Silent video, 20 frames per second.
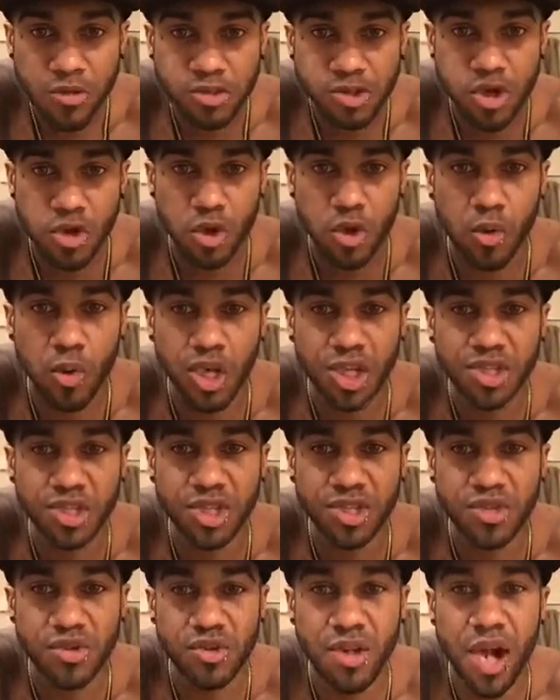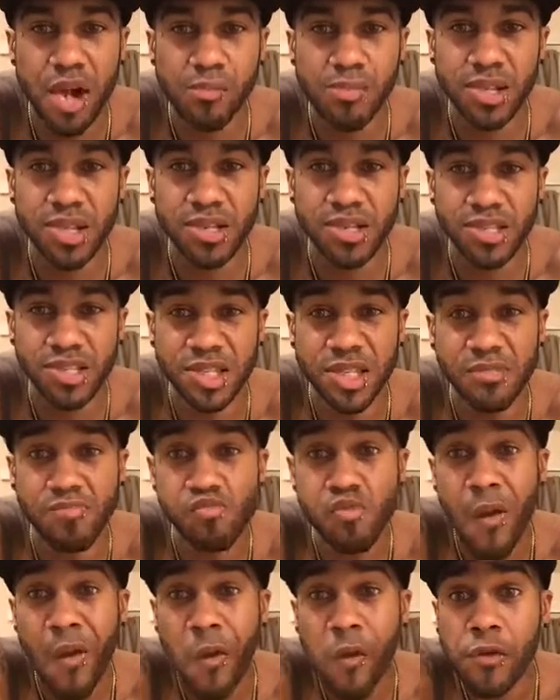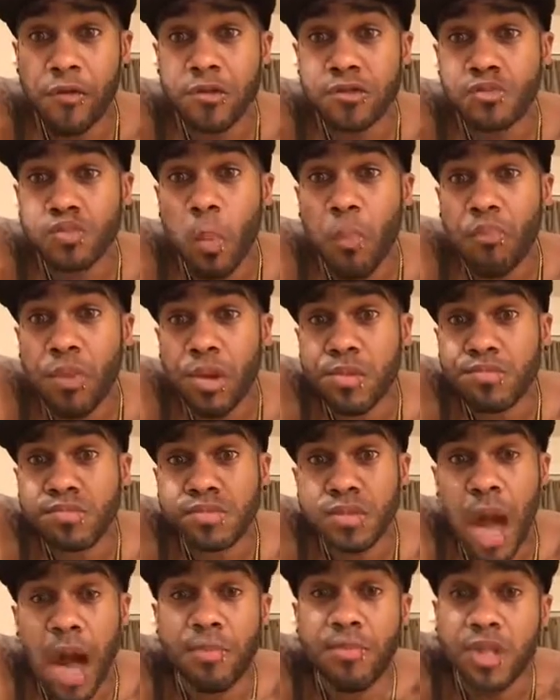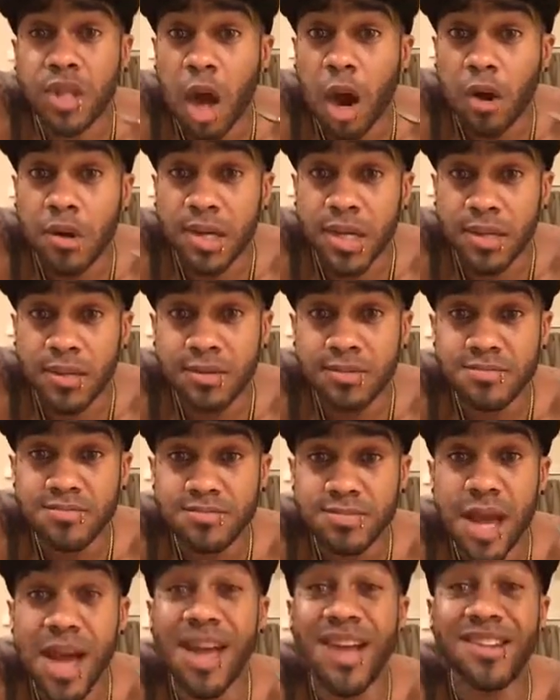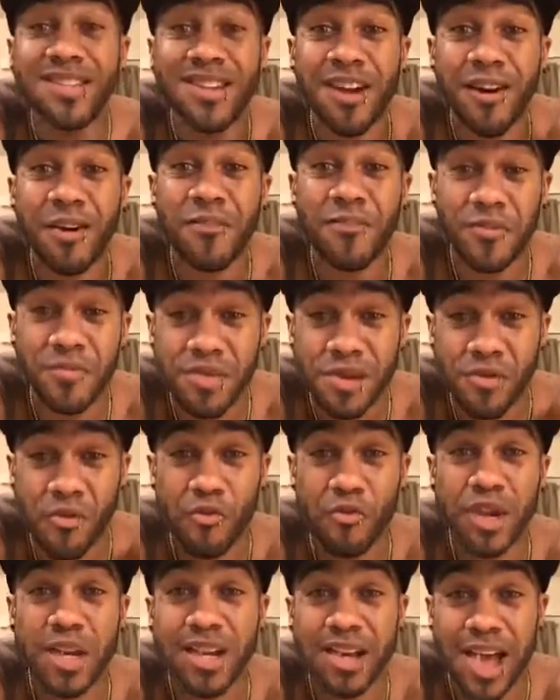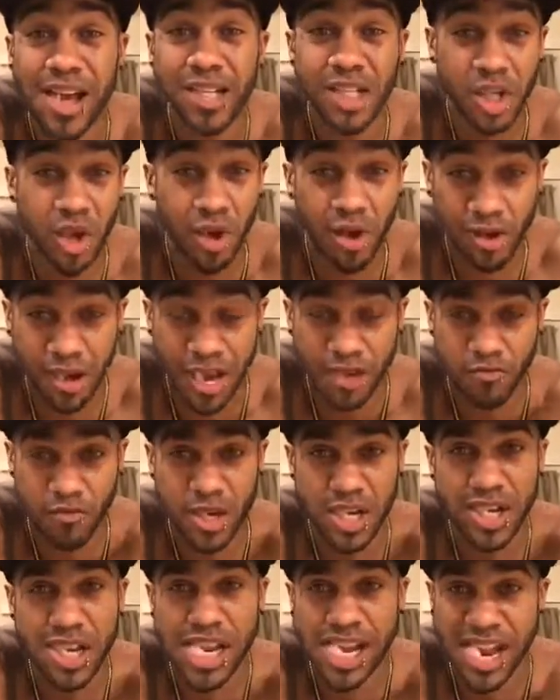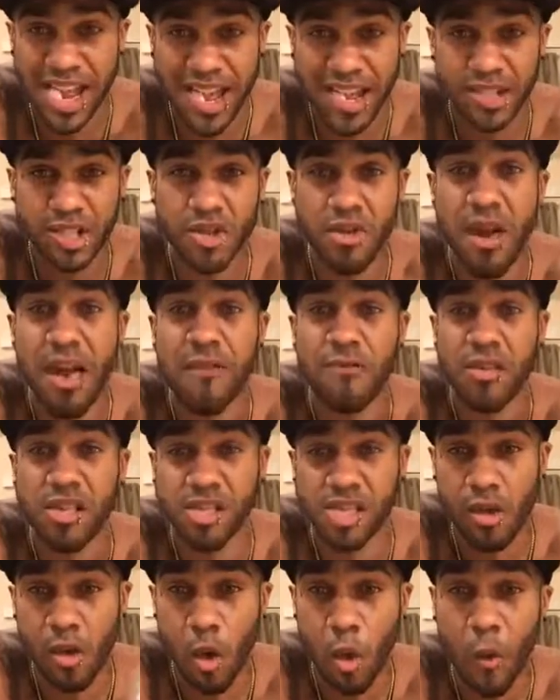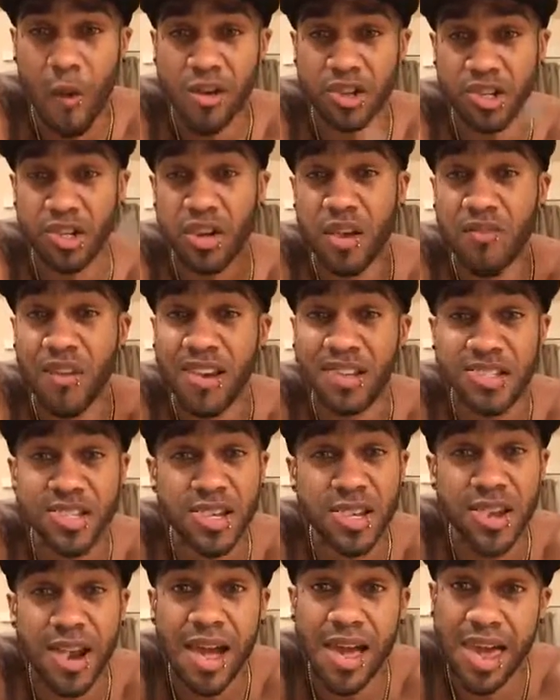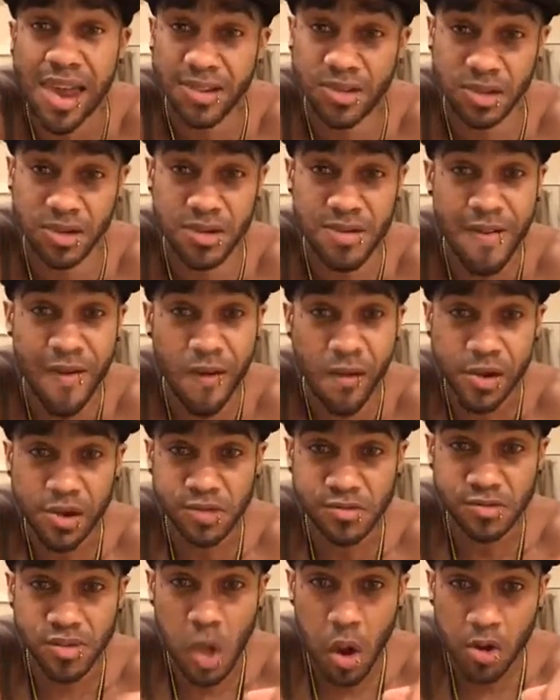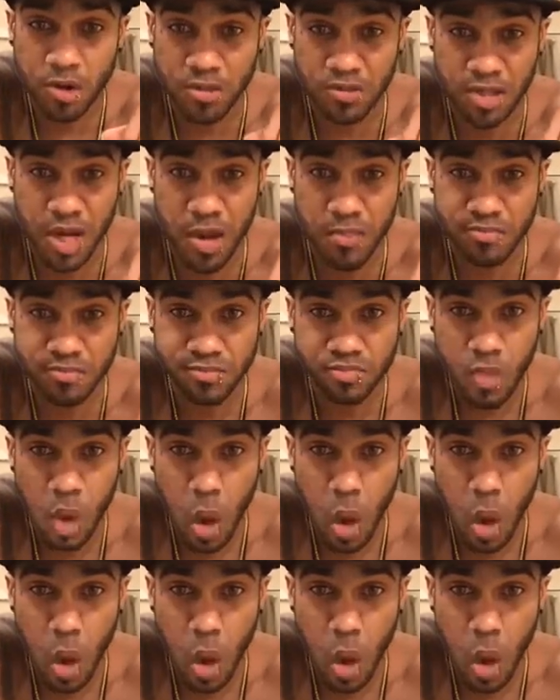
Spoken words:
Your questions are not being seen. I'm sorry. It's hard for me to read and talk and read and answer every single question. If I see it, I answer. You know what I'm saying?